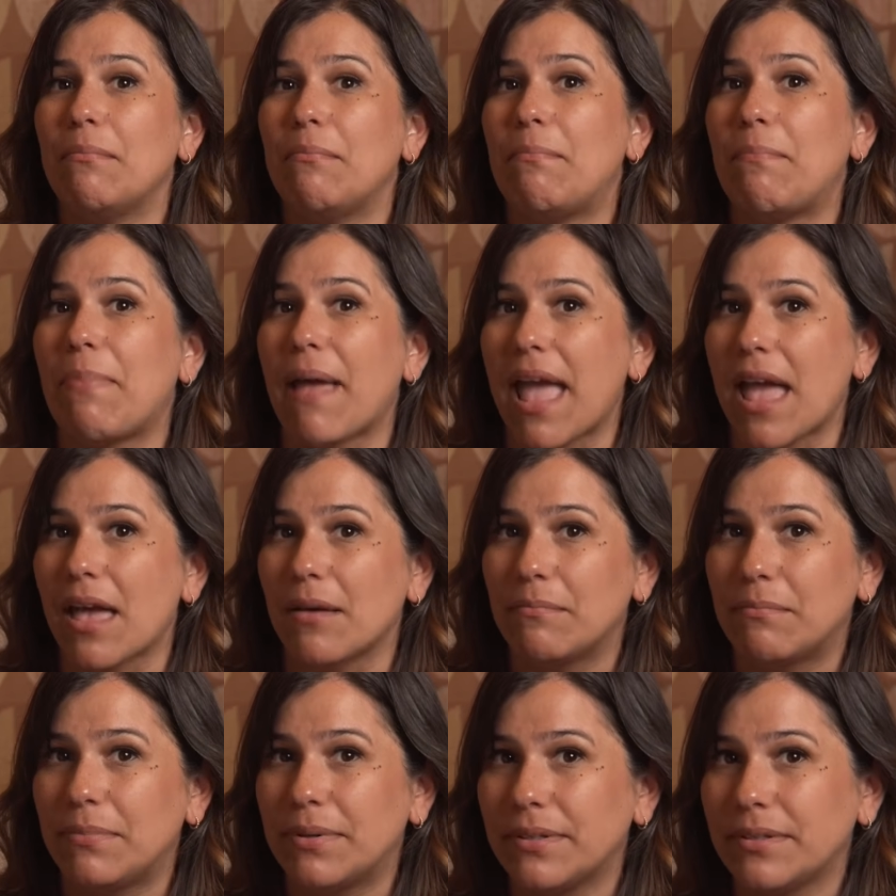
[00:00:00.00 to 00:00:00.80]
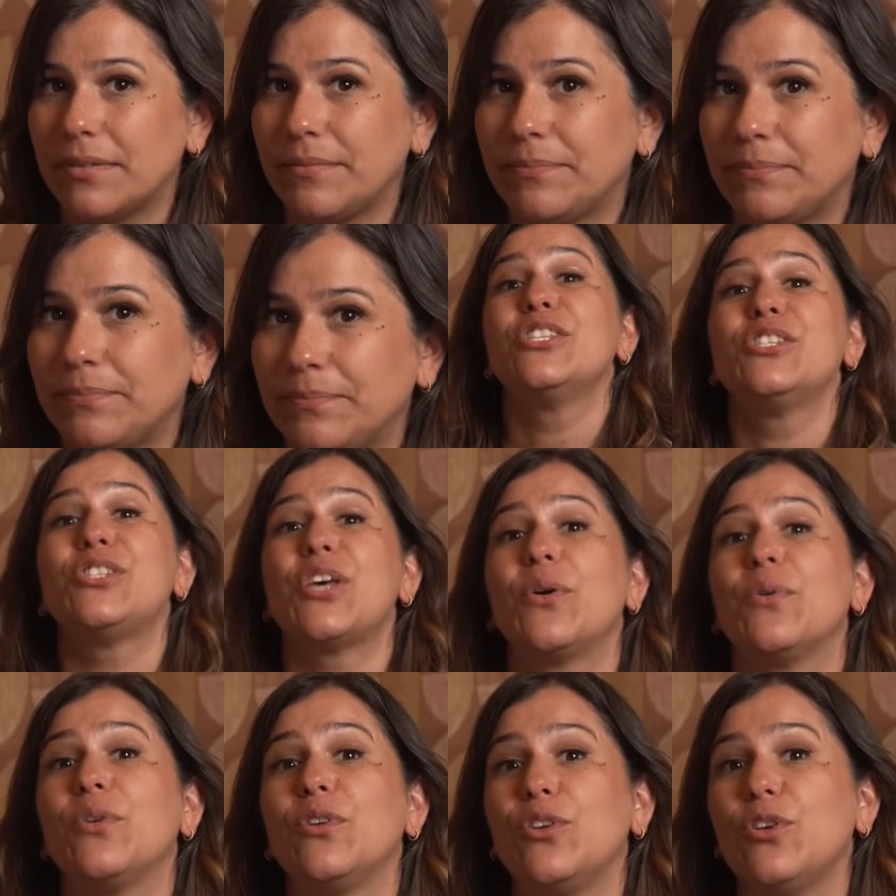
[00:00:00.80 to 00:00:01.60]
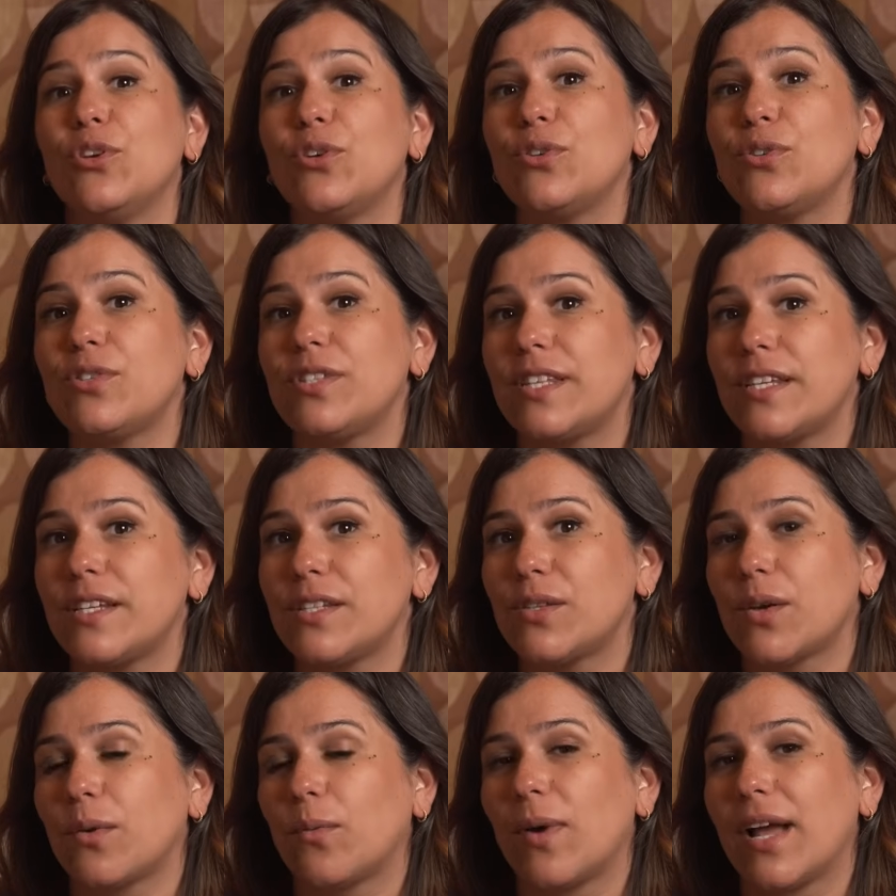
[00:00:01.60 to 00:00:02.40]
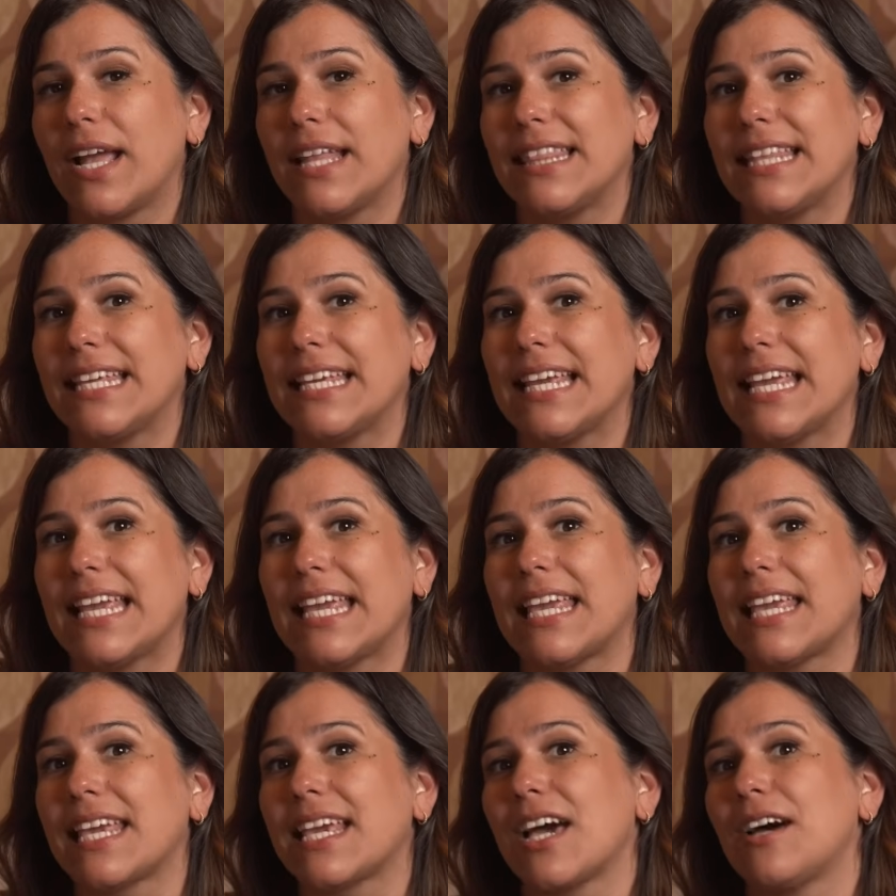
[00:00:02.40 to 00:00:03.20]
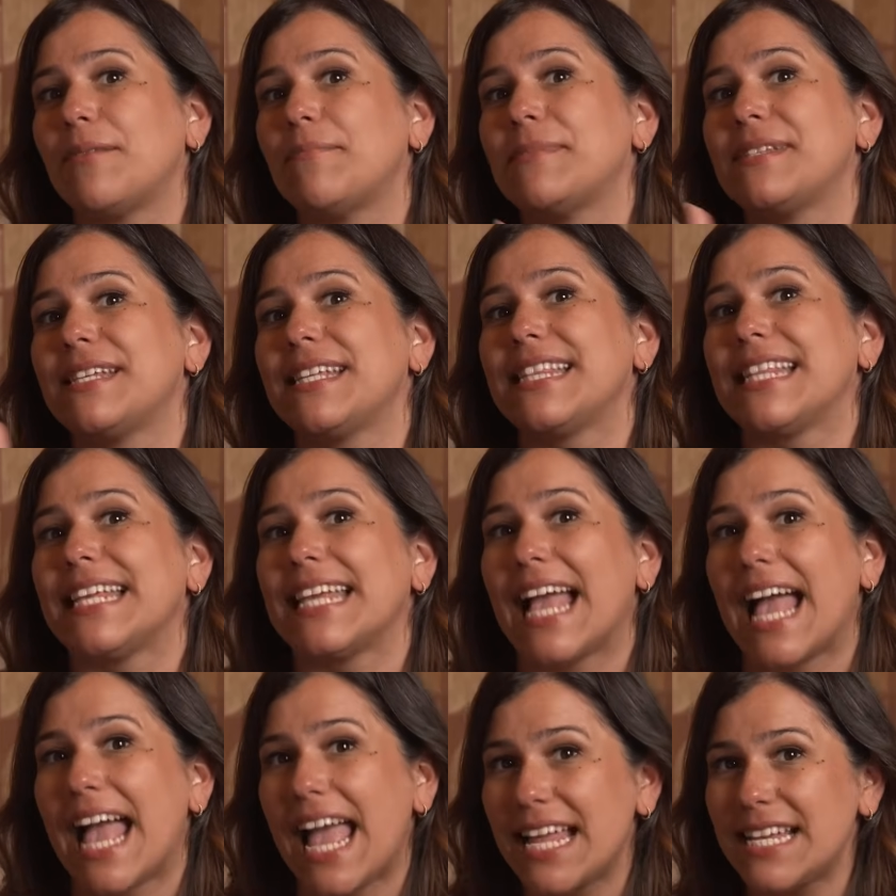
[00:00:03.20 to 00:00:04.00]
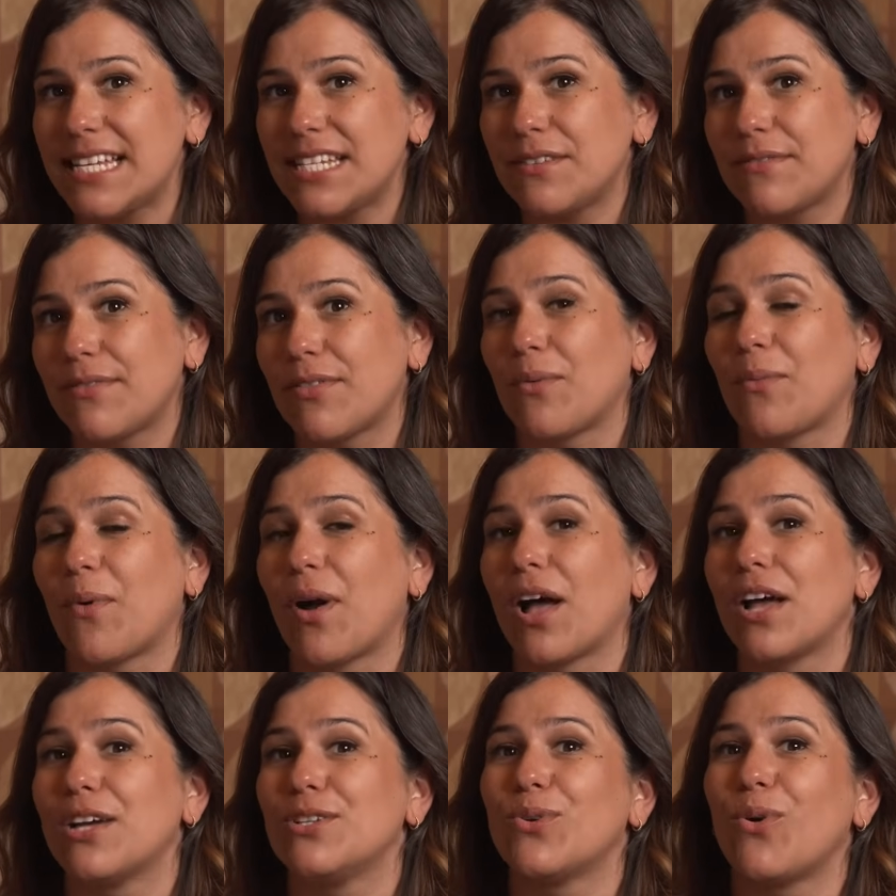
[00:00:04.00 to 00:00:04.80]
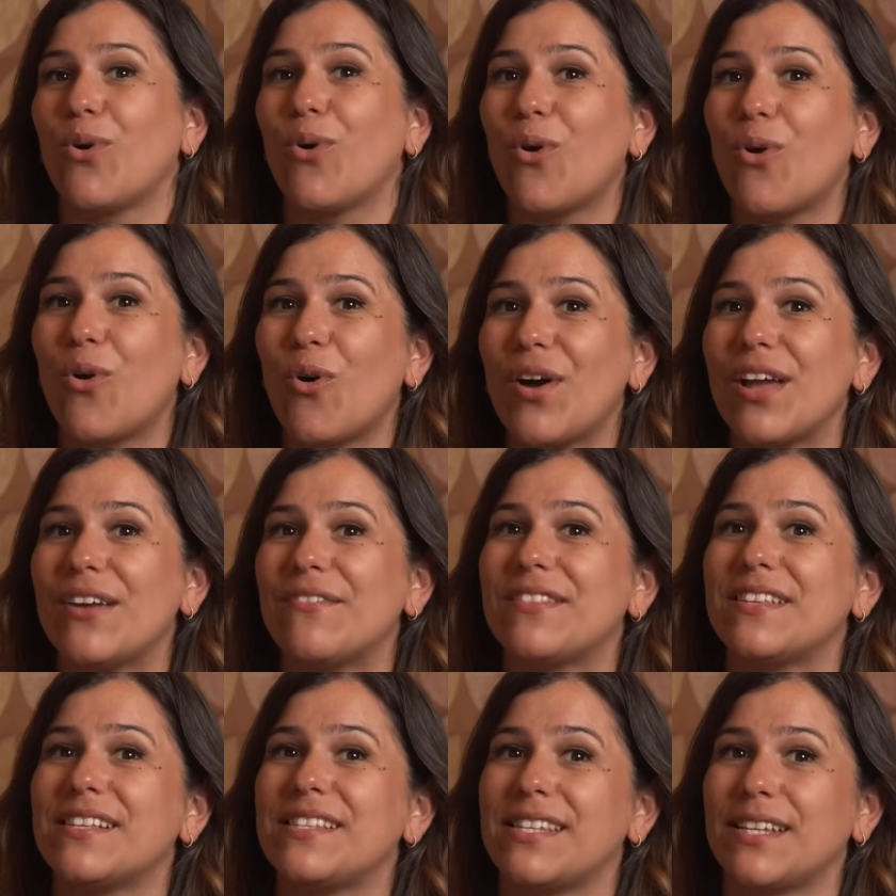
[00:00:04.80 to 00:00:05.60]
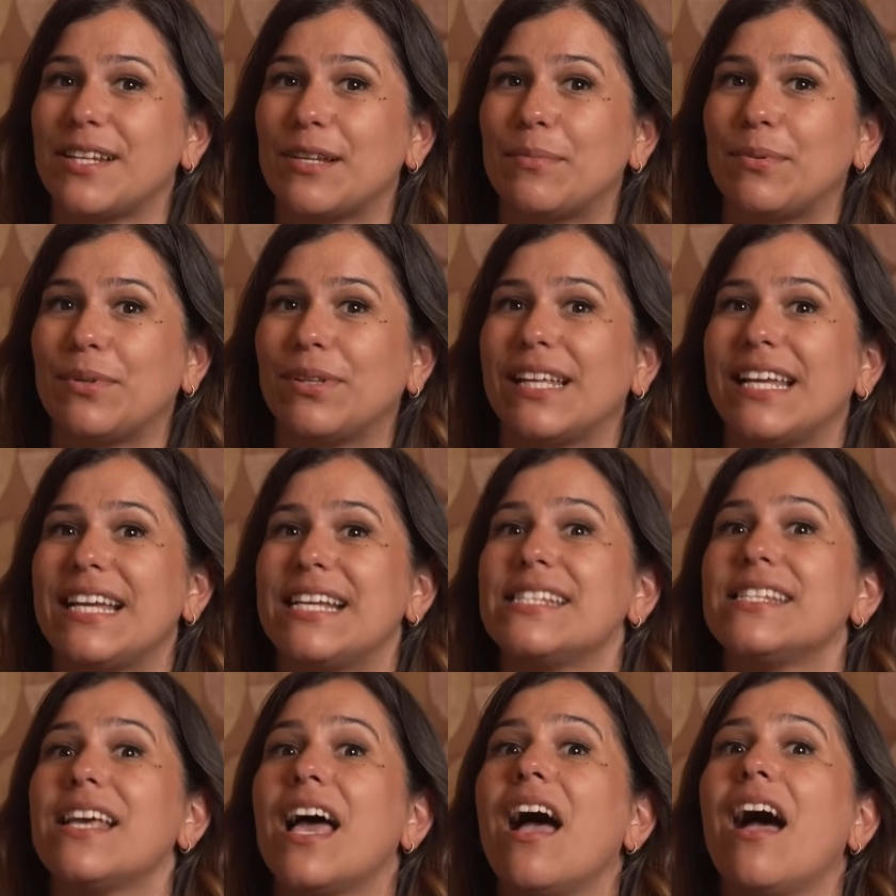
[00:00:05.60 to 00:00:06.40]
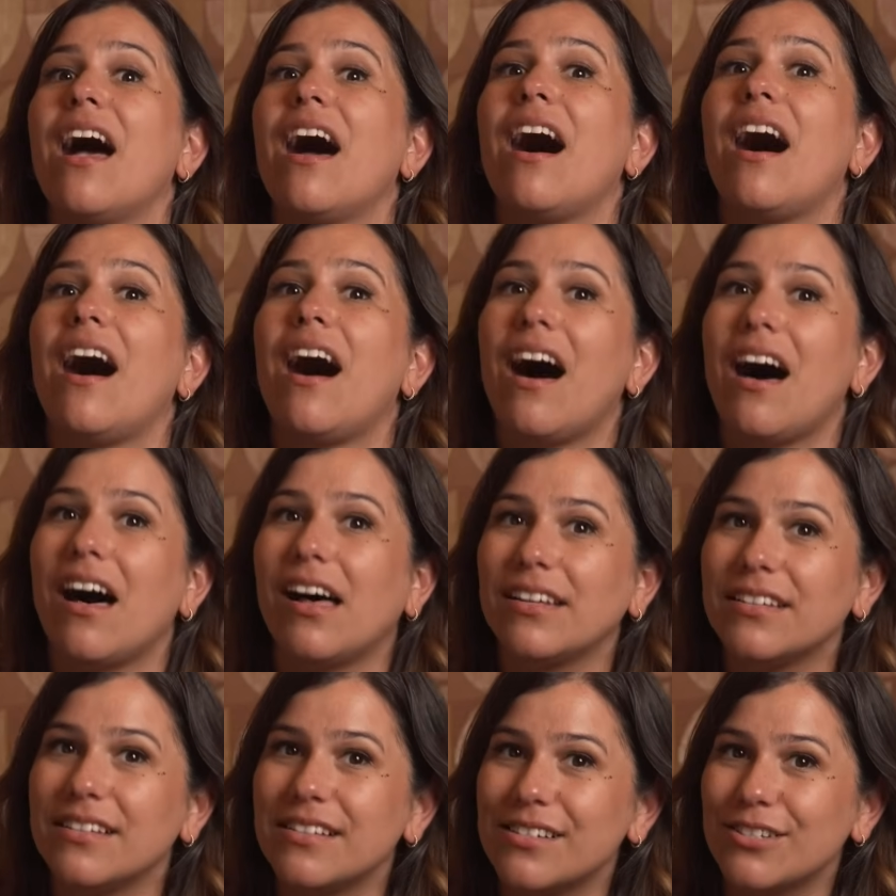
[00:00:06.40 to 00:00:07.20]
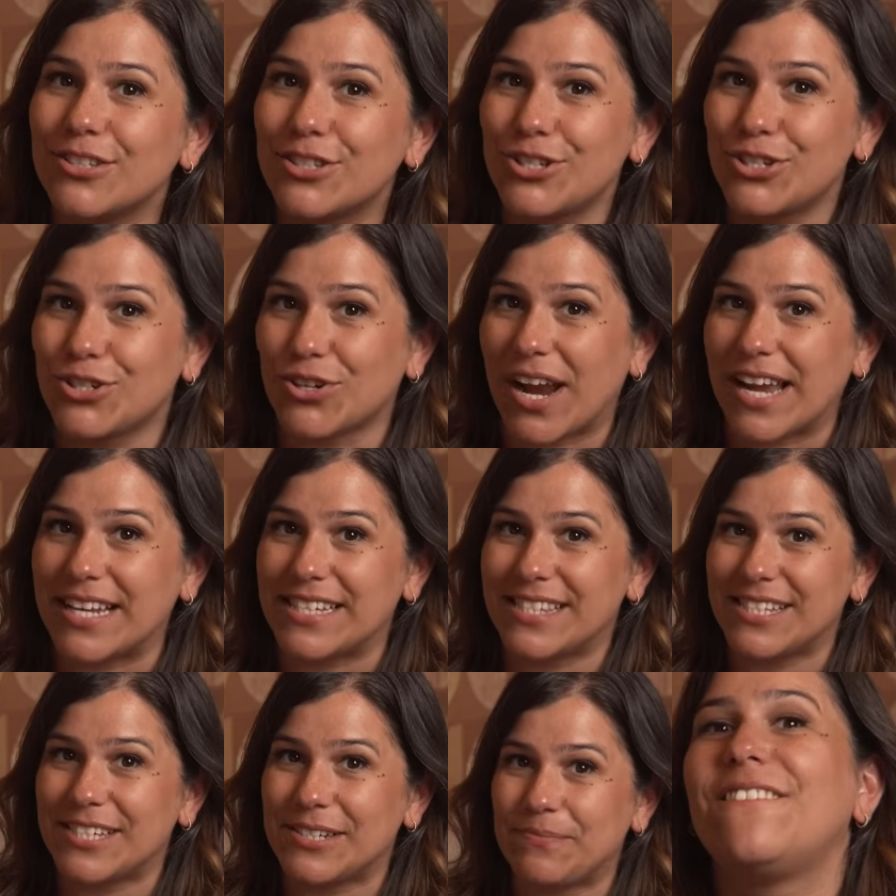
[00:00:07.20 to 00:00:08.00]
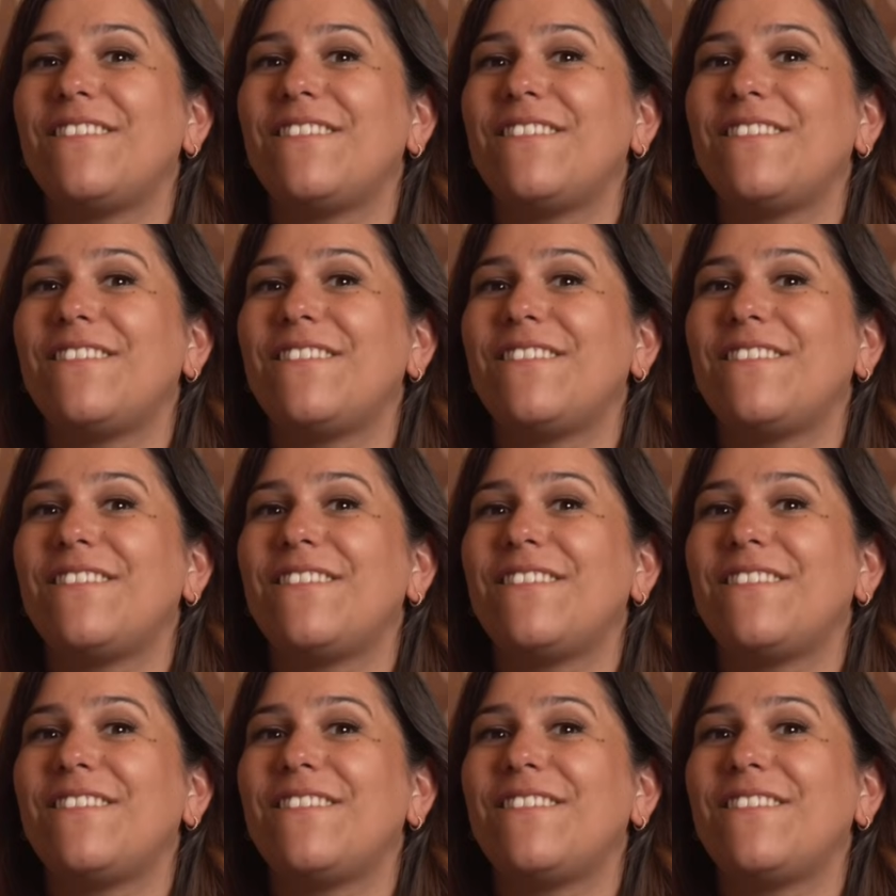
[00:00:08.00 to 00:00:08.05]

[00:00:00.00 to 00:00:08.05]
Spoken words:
bebe. So use this when the E comes at the end of the word or if the syllable is unstressed.